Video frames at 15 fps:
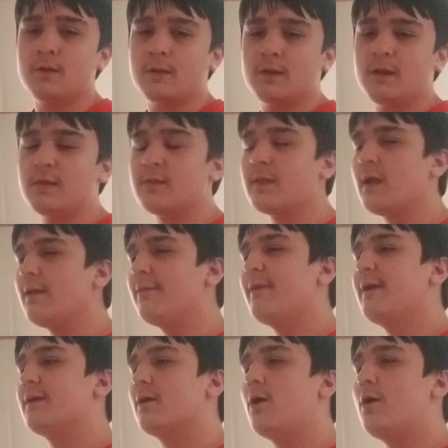He's not
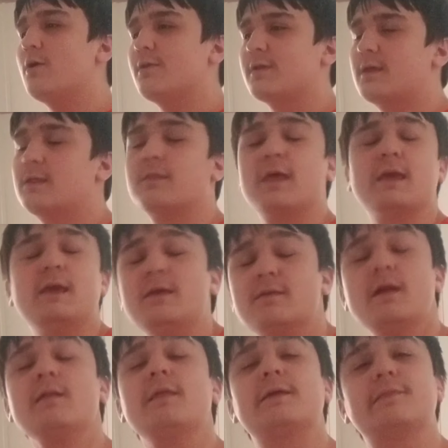like he's
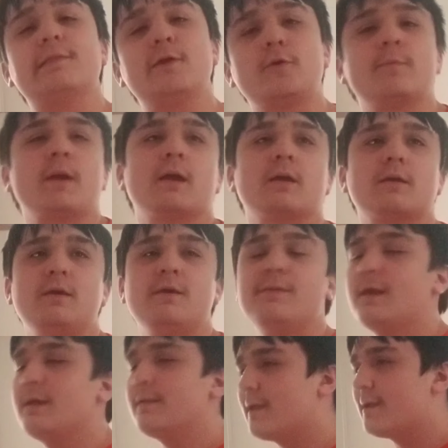not like Little Mac. He's
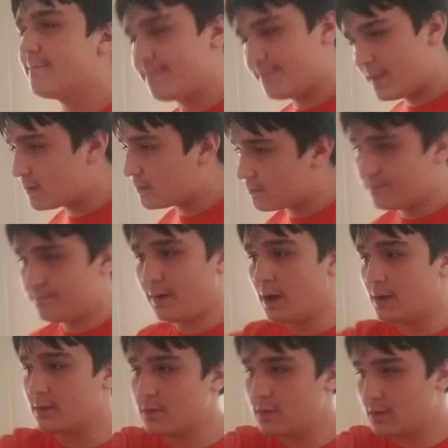not that, like,
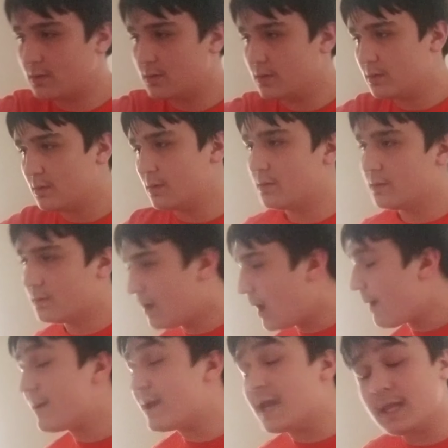Punch.
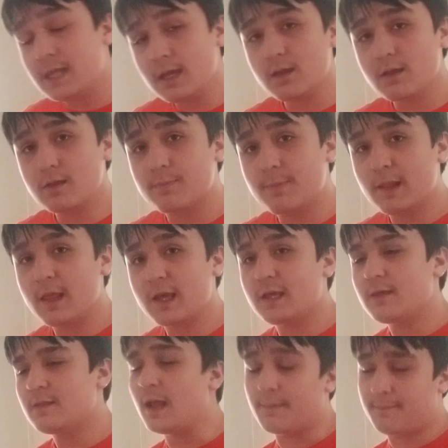I mean, he is, but, like,
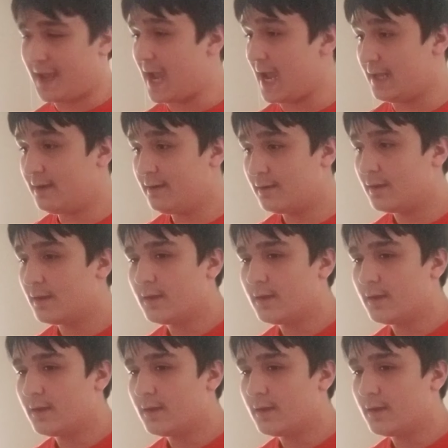he's not bad.